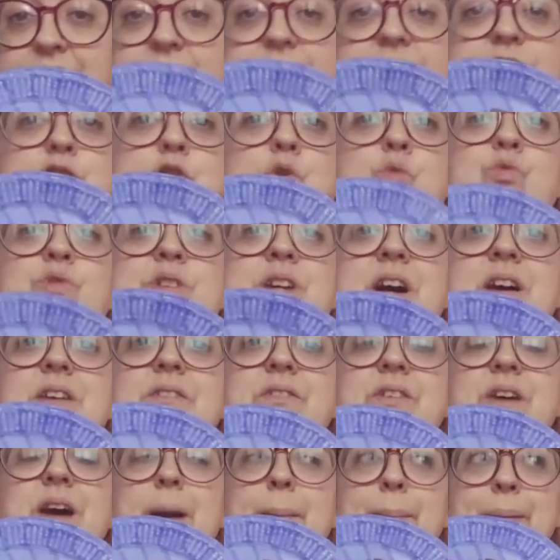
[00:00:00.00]
if you don't
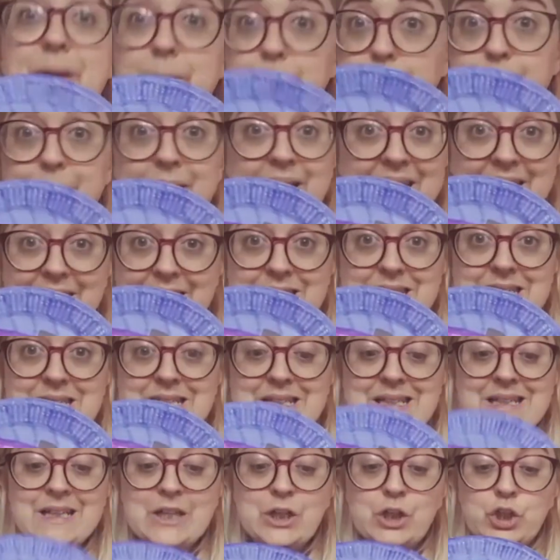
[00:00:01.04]
have a paper plate,
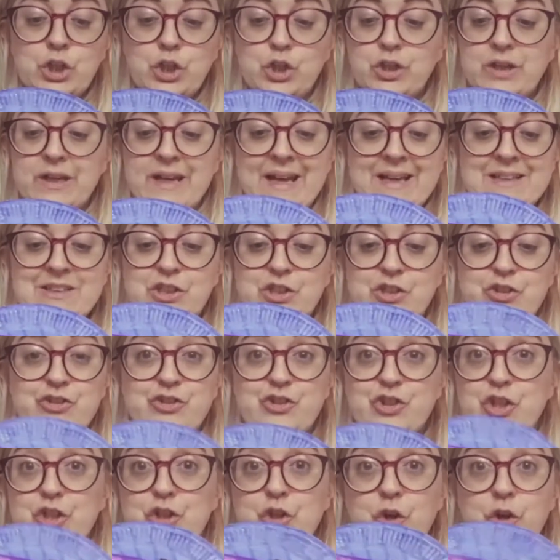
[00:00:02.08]
you can actually just
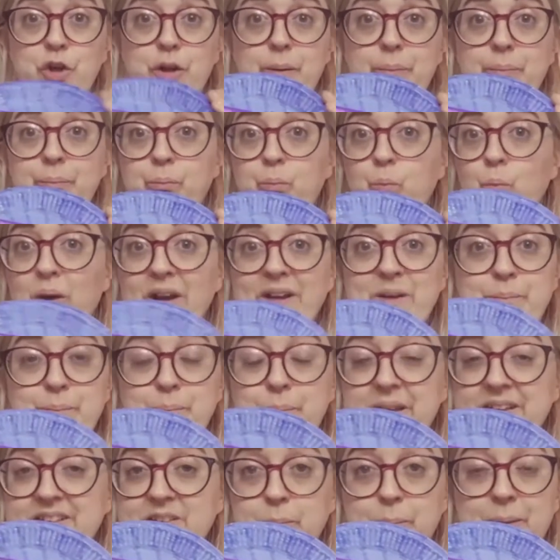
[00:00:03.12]
do it on a white
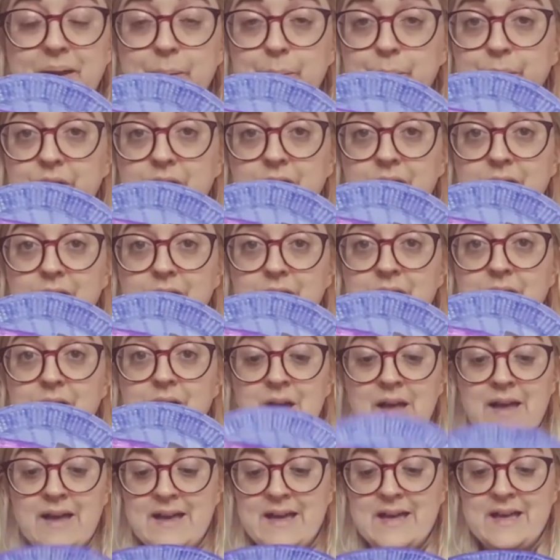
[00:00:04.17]
piece of paper
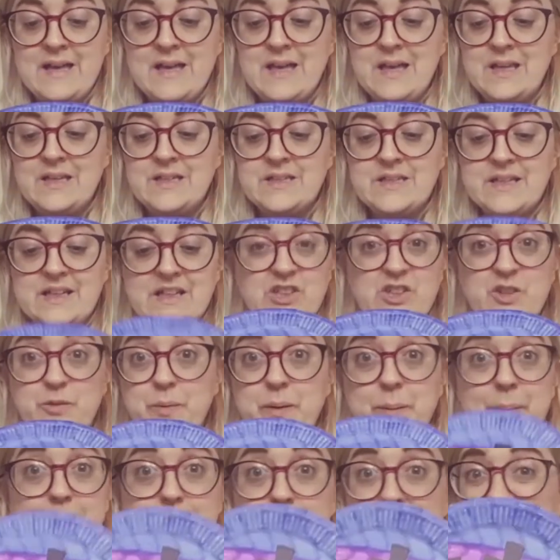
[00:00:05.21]
and it'll just be a
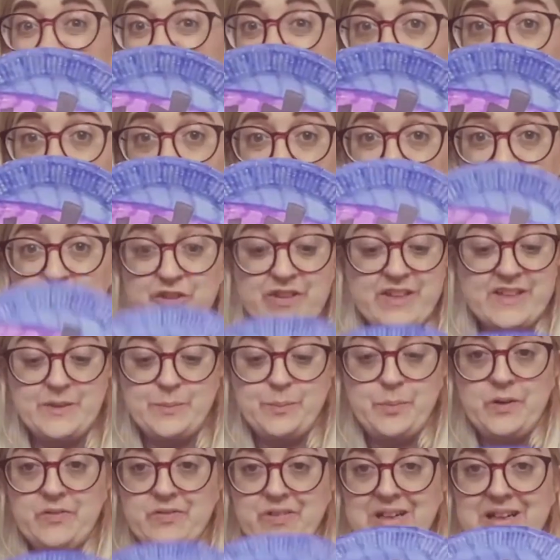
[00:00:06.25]
bit bigger, but sure, that's
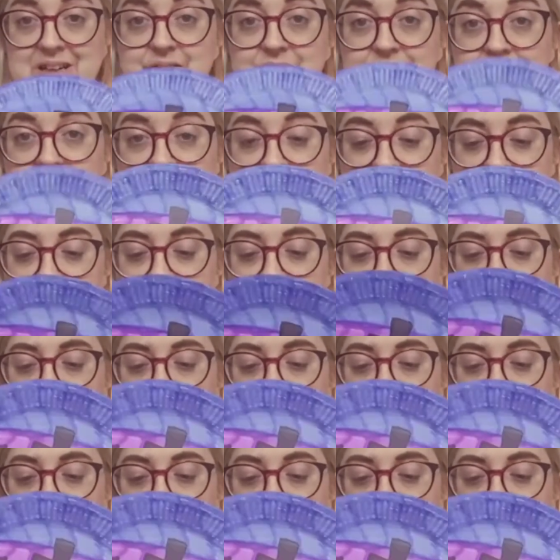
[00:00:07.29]
perfectly fine.